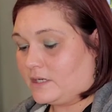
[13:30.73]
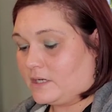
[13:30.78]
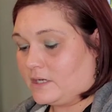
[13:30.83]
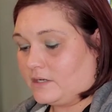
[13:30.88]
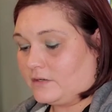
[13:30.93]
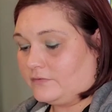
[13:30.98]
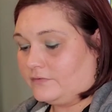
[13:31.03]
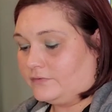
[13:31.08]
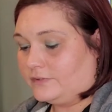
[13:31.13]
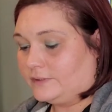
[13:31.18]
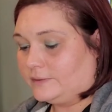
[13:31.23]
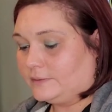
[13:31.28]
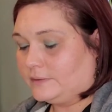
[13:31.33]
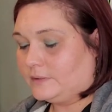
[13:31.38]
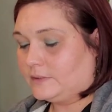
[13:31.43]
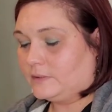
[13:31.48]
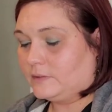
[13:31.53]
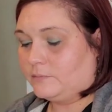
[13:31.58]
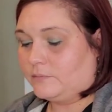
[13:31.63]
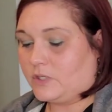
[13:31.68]
of
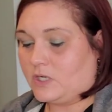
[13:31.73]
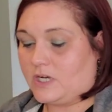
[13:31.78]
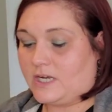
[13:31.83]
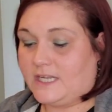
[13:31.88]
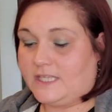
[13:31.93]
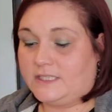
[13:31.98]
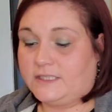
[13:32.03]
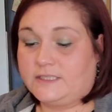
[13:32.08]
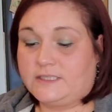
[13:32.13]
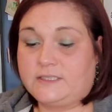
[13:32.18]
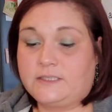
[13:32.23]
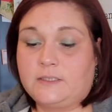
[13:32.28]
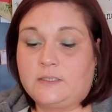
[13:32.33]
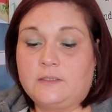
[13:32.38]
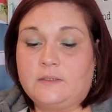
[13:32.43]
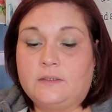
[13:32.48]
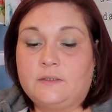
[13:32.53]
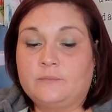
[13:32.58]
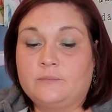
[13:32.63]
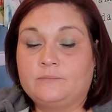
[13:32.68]
pots.
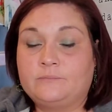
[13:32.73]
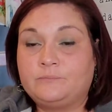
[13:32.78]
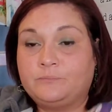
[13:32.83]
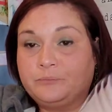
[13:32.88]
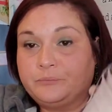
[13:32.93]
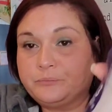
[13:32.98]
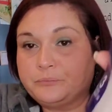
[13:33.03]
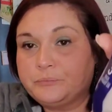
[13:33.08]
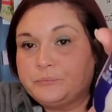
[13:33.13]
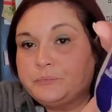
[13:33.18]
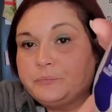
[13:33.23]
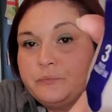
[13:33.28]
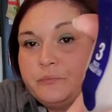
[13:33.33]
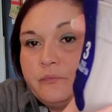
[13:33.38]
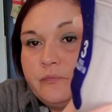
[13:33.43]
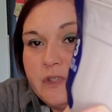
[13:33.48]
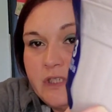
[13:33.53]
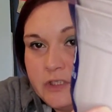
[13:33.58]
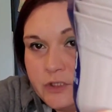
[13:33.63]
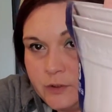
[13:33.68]

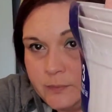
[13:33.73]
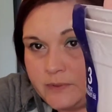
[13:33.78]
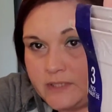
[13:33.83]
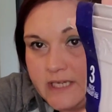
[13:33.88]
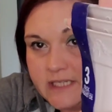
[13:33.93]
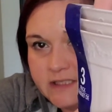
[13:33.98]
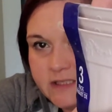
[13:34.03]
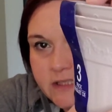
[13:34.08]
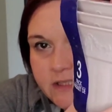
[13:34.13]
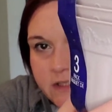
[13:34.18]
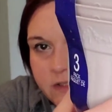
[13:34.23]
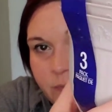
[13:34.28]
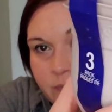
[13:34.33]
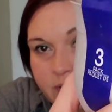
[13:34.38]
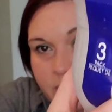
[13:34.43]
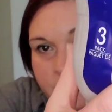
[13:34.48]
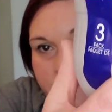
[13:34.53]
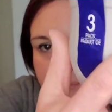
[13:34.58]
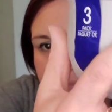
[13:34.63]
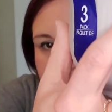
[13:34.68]
These are plastic as
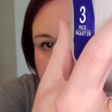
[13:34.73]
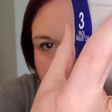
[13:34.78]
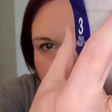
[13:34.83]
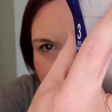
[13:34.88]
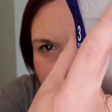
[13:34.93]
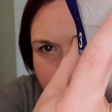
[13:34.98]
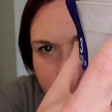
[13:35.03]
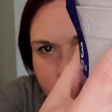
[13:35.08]
well. And